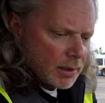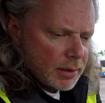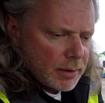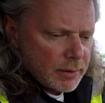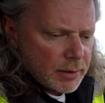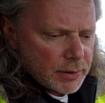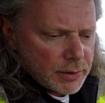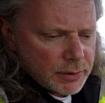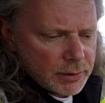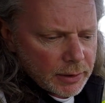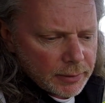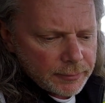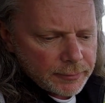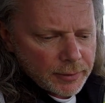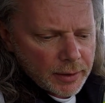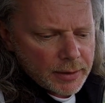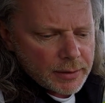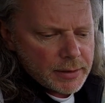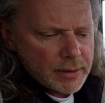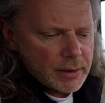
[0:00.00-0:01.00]
This is our
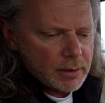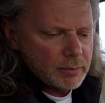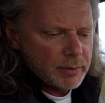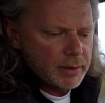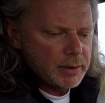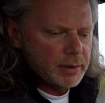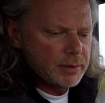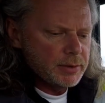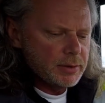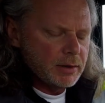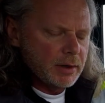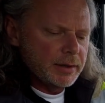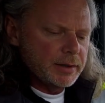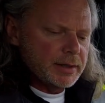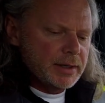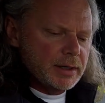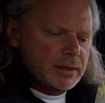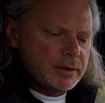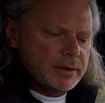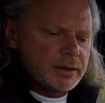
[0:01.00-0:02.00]
front kneel. We're going to do our
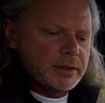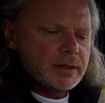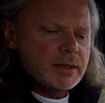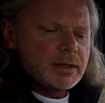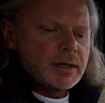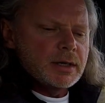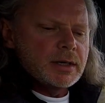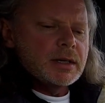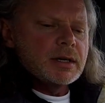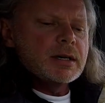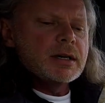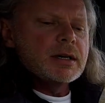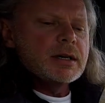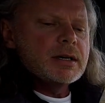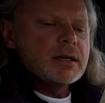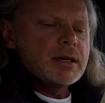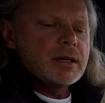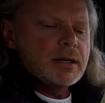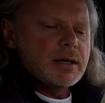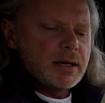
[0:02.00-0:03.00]
kneeler
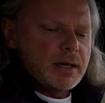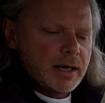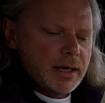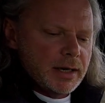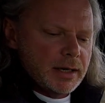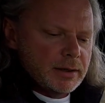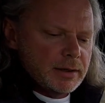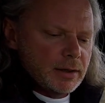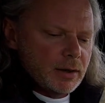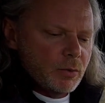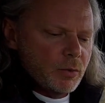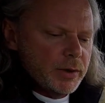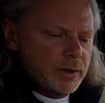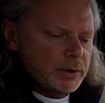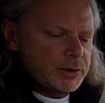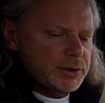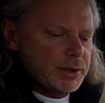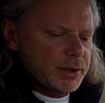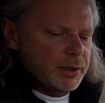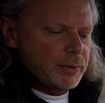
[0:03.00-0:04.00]
and our
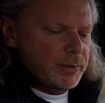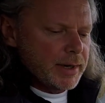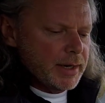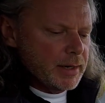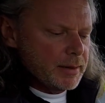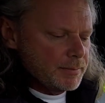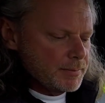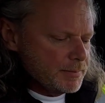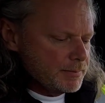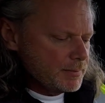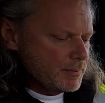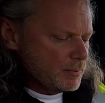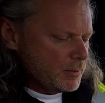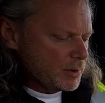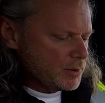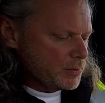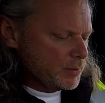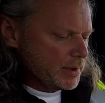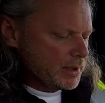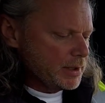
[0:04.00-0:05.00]
wheelchair ramp
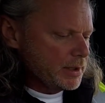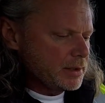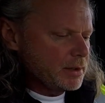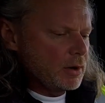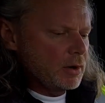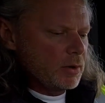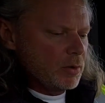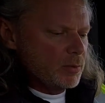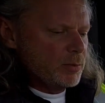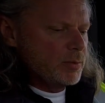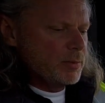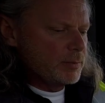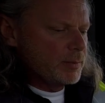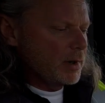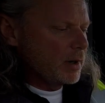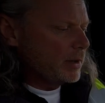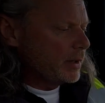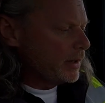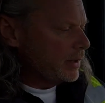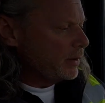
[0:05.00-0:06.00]
once we get all
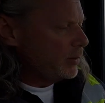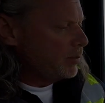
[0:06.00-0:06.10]
our air